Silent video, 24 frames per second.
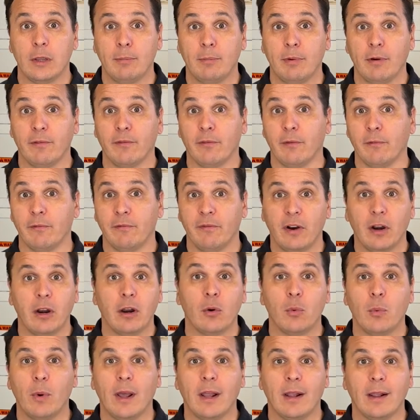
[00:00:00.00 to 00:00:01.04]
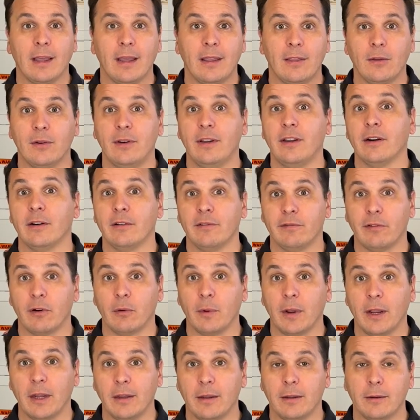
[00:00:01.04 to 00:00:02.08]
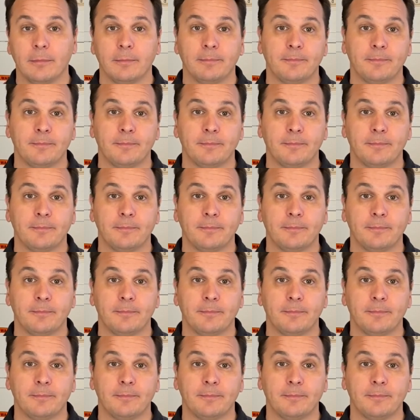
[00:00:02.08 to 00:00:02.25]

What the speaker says: perform very well in the near-infrared.